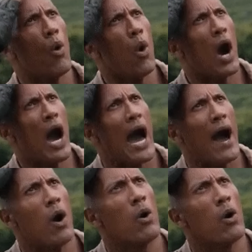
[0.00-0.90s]
calling
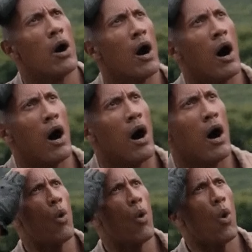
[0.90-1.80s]
this out as it is.
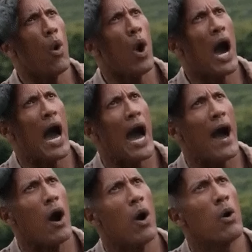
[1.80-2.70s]
Community baiting and
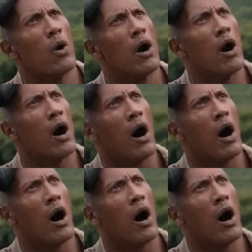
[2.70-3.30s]
insulting to so